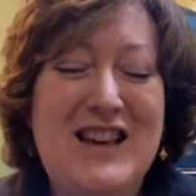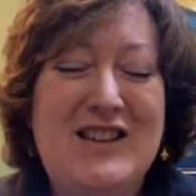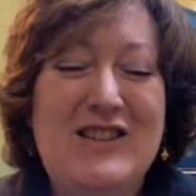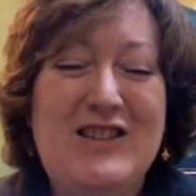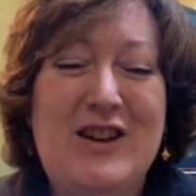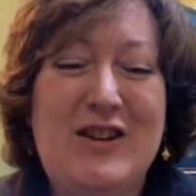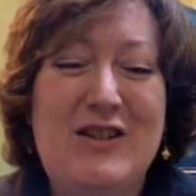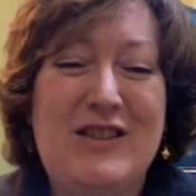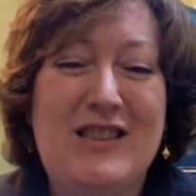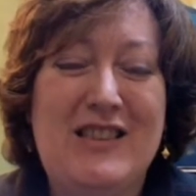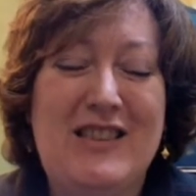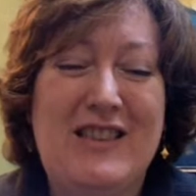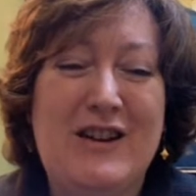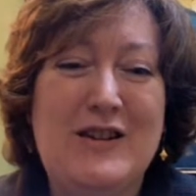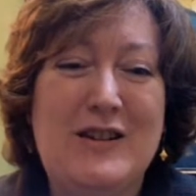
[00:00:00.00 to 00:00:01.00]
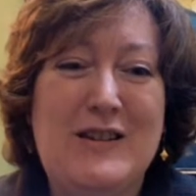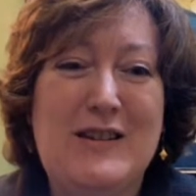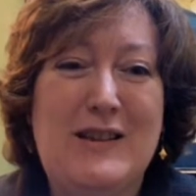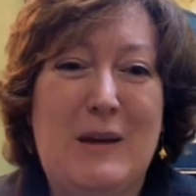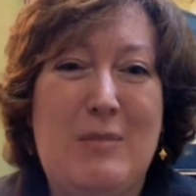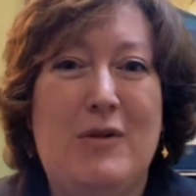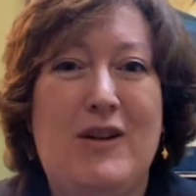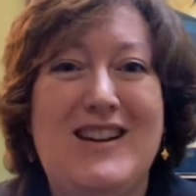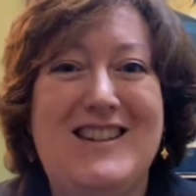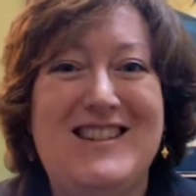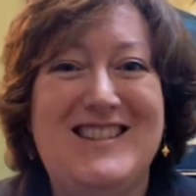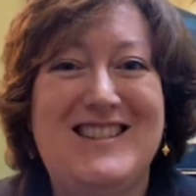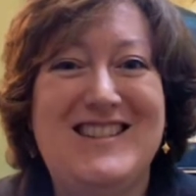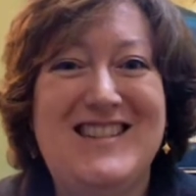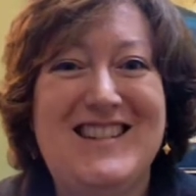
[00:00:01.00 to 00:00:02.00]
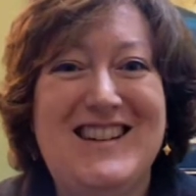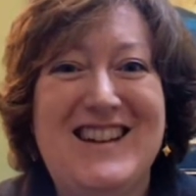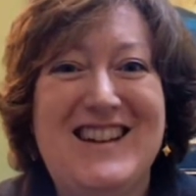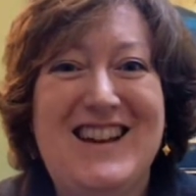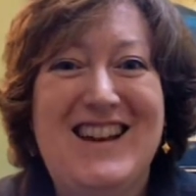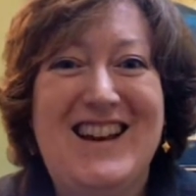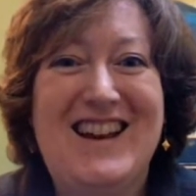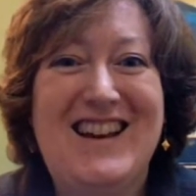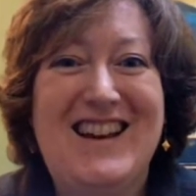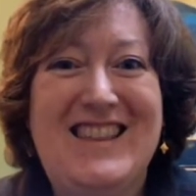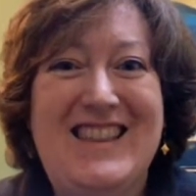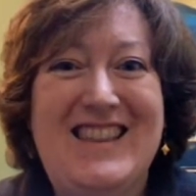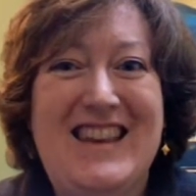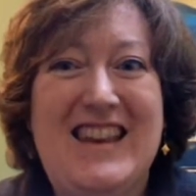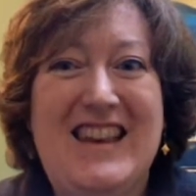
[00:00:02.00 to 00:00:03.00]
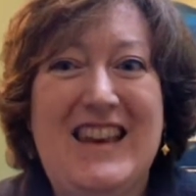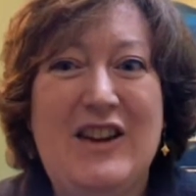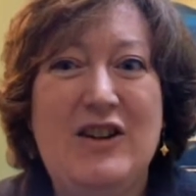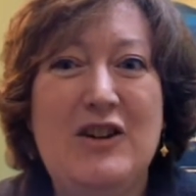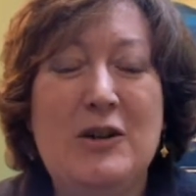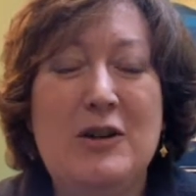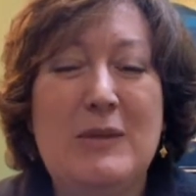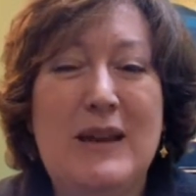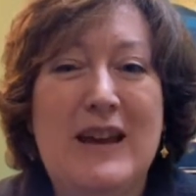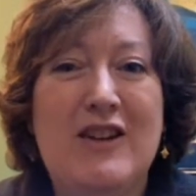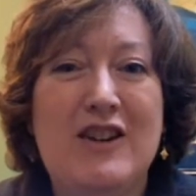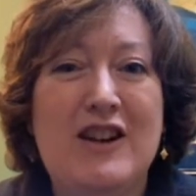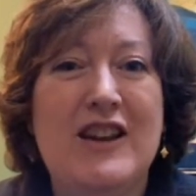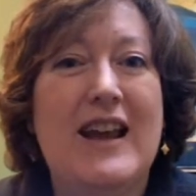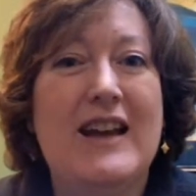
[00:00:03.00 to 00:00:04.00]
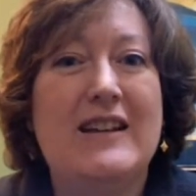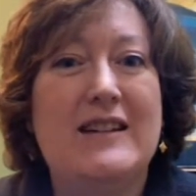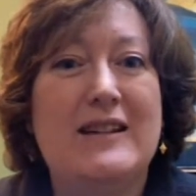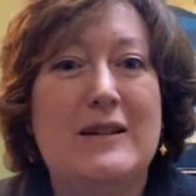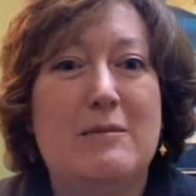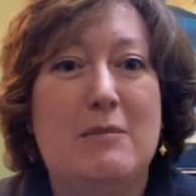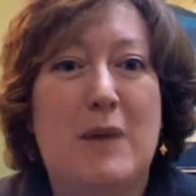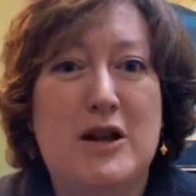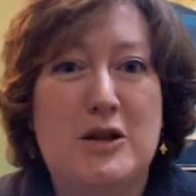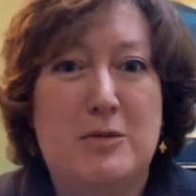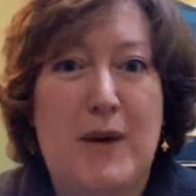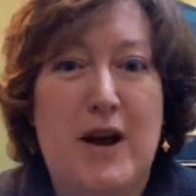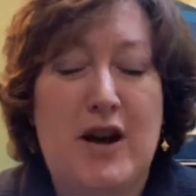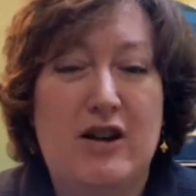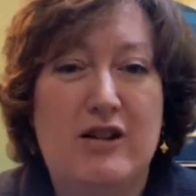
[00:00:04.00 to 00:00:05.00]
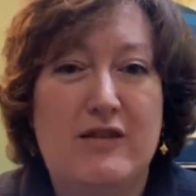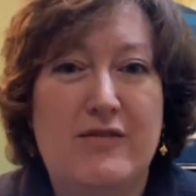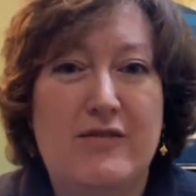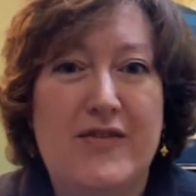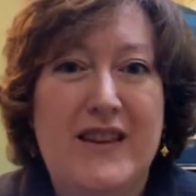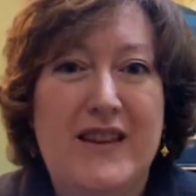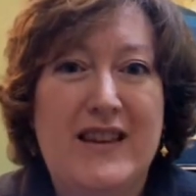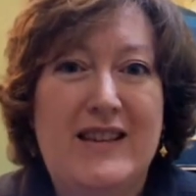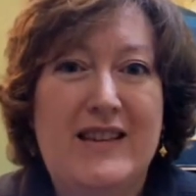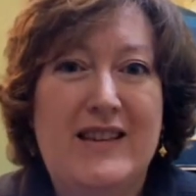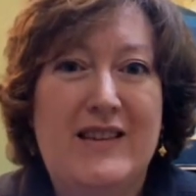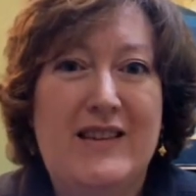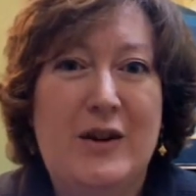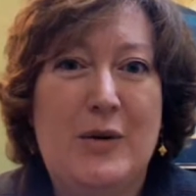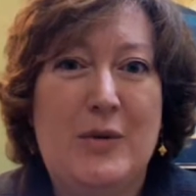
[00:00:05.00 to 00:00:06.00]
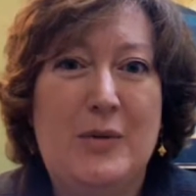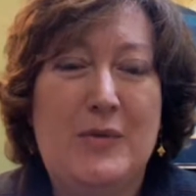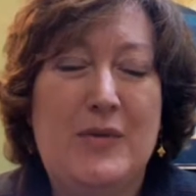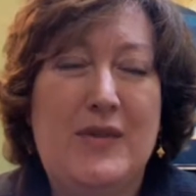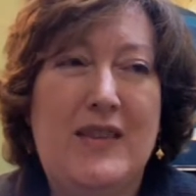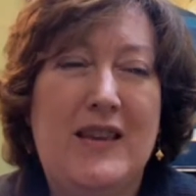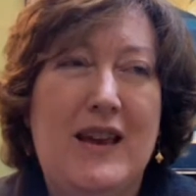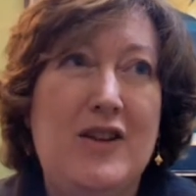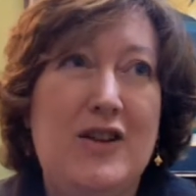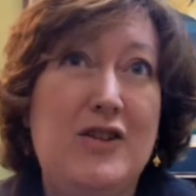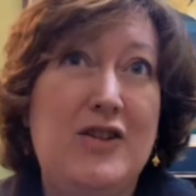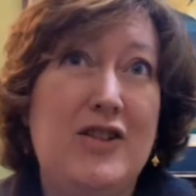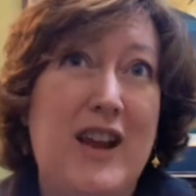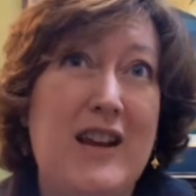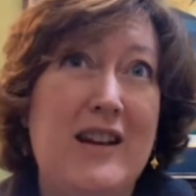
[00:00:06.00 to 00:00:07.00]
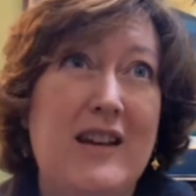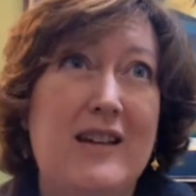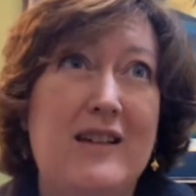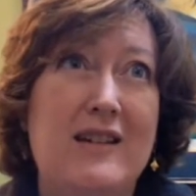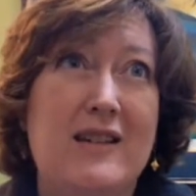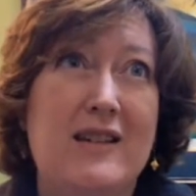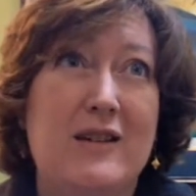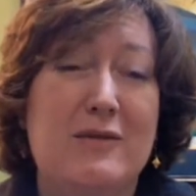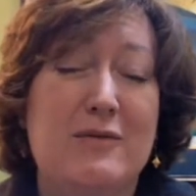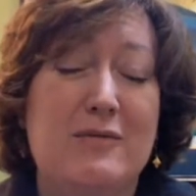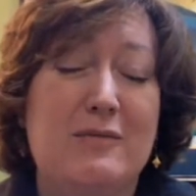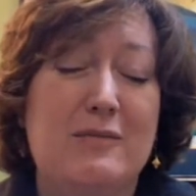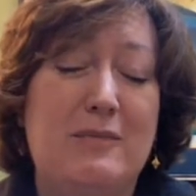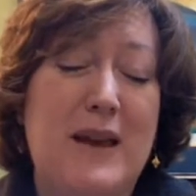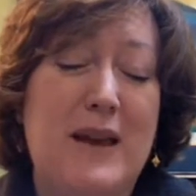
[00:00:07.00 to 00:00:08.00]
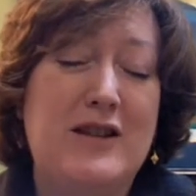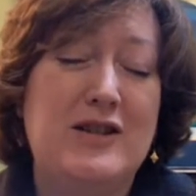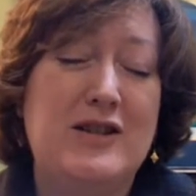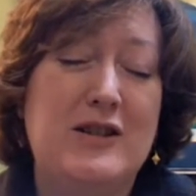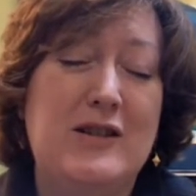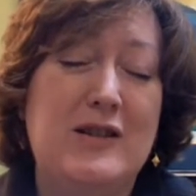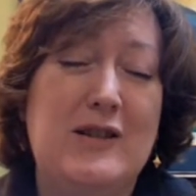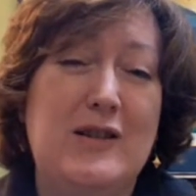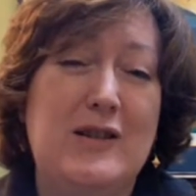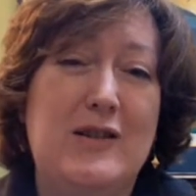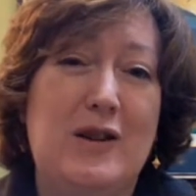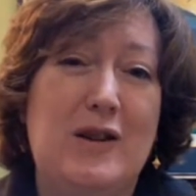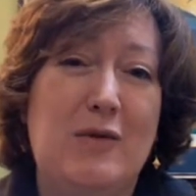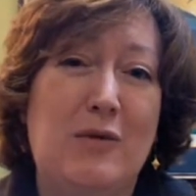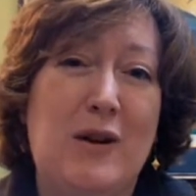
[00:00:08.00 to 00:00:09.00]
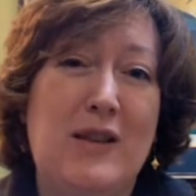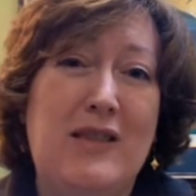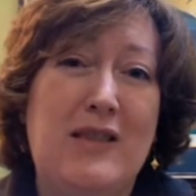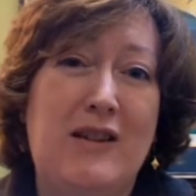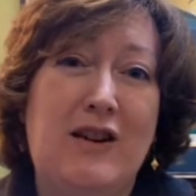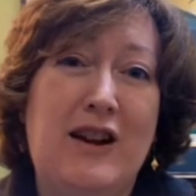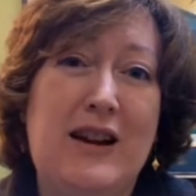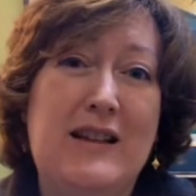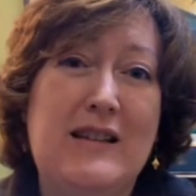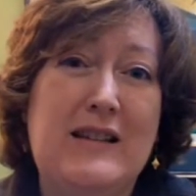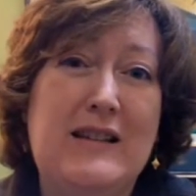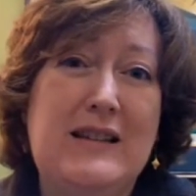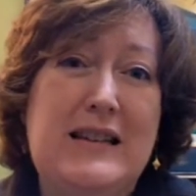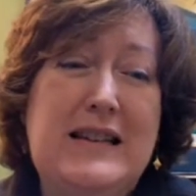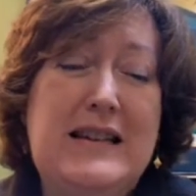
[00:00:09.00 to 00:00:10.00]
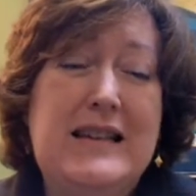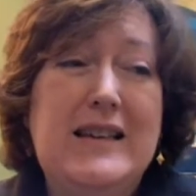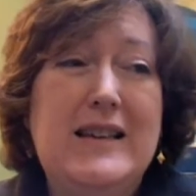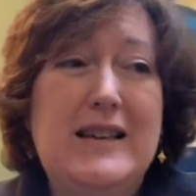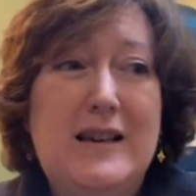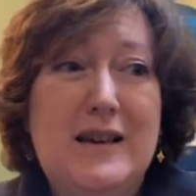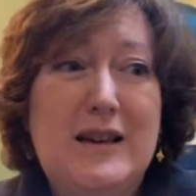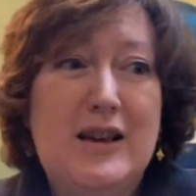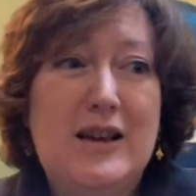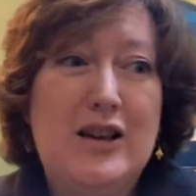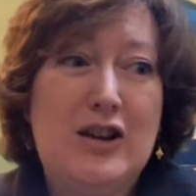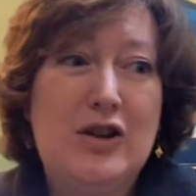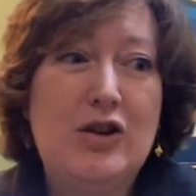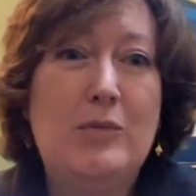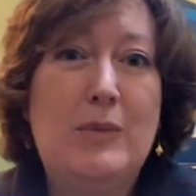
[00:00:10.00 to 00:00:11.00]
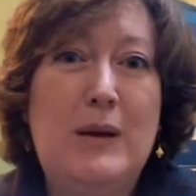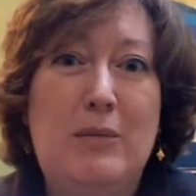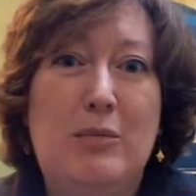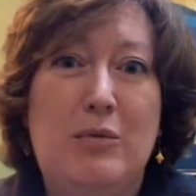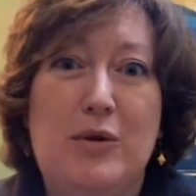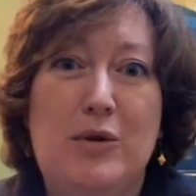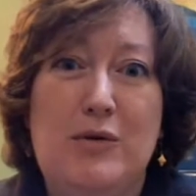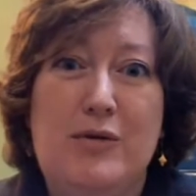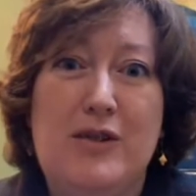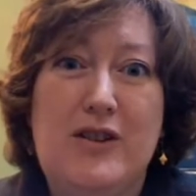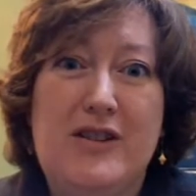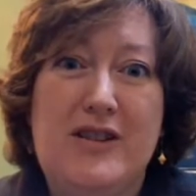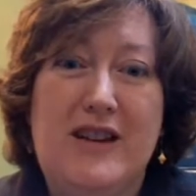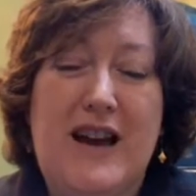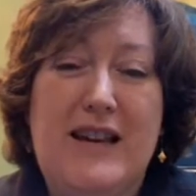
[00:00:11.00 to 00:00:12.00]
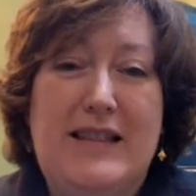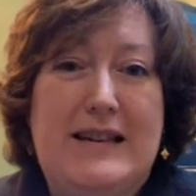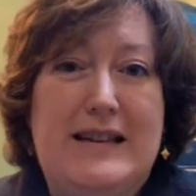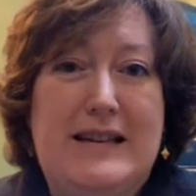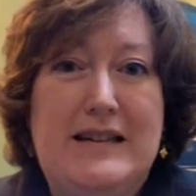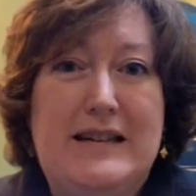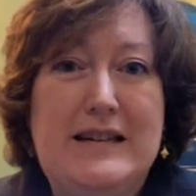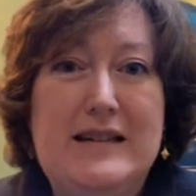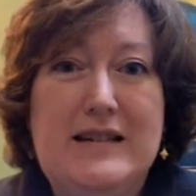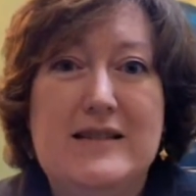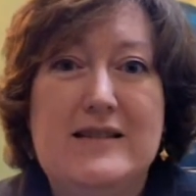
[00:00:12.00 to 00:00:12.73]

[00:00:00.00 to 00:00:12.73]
So there's a separation. I think it could be interconnected much better. So the understanding of patients, of what there is, could be improved, I think.